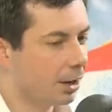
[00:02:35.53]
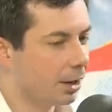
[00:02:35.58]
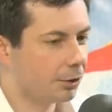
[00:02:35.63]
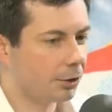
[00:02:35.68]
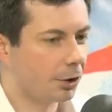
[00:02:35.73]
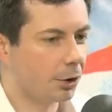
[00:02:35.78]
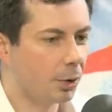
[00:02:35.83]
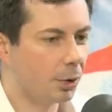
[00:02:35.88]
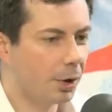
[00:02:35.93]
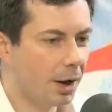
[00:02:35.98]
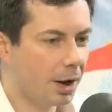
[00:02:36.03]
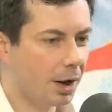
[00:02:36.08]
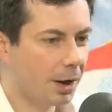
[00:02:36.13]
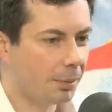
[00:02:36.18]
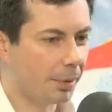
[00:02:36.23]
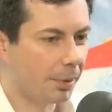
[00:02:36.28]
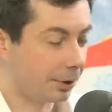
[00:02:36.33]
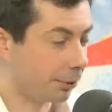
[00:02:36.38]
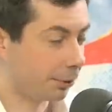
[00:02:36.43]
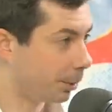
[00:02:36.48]
So
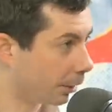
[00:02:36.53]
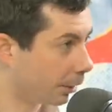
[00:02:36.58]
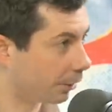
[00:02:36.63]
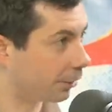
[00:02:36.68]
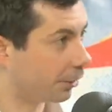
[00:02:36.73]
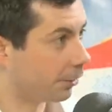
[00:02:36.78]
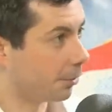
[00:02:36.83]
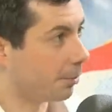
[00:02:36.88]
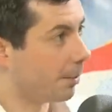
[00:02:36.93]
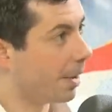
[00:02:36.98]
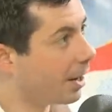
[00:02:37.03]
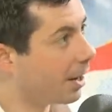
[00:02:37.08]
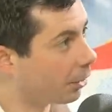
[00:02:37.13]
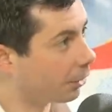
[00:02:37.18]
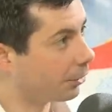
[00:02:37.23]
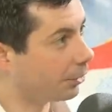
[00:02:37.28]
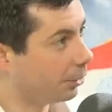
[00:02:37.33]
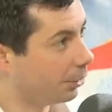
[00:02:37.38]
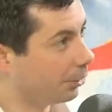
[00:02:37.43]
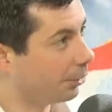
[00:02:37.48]
my experience as a
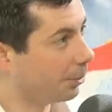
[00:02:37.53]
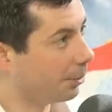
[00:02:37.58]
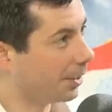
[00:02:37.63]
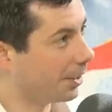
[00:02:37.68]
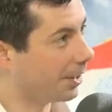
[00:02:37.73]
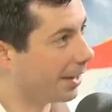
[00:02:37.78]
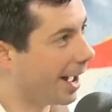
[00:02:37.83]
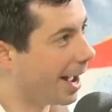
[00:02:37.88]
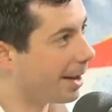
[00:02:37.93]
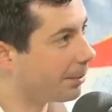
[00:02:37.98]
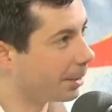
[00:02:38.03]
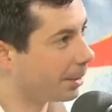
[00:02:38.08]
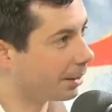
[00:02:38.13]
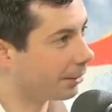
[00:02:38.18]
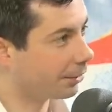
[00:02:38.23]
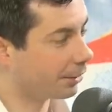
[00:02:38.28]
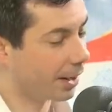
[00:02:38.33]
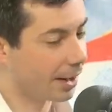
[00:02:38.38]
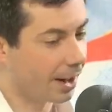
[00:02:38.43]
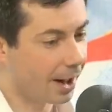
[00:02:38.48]
mayor tunes me to that
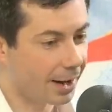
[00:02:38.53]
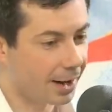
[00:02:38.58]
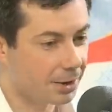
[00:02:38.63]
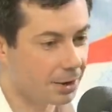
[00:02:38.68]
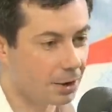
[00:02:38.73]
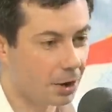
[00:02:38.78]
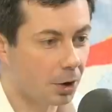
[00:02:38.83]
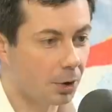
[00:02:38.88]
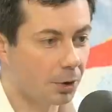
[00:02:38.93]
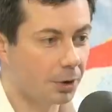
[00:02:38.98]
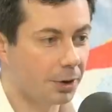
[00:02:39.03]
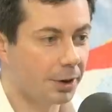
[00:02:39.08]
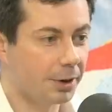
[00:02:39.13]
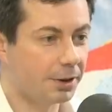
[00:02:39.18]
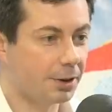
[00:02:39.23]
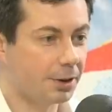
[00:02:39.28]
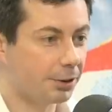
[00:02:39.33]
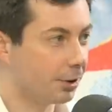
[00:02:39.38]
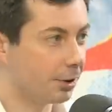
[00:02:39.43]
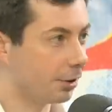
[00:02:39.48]
because I, I know
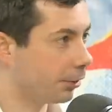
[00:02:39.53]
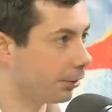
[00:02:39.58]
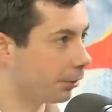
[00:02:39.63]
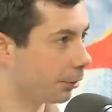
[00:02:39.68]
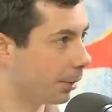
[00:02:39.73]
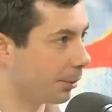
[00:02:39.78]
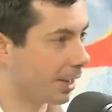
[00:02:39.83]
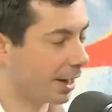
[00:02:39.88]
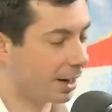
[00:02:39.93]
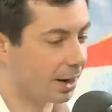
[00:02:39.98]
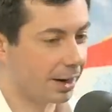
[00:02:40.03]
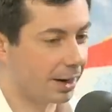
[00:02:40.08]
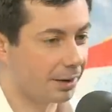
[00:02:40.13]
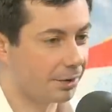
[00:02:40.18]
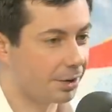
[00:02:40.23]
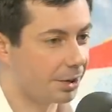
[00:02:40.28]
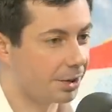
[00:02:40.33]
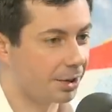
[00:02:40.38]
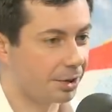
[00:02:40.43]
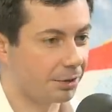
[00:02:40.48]
that decisions we make on
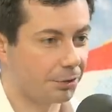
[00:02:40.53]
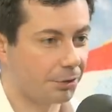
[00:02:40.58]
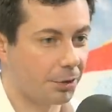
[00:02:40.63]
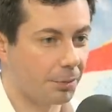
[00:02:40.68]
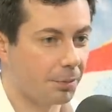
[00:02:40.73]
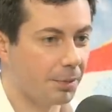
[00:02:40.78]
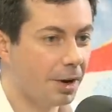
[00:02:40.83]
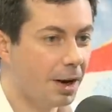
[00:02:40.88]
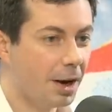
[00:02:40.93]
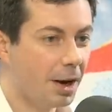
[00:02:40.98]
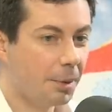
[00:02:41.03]
everything from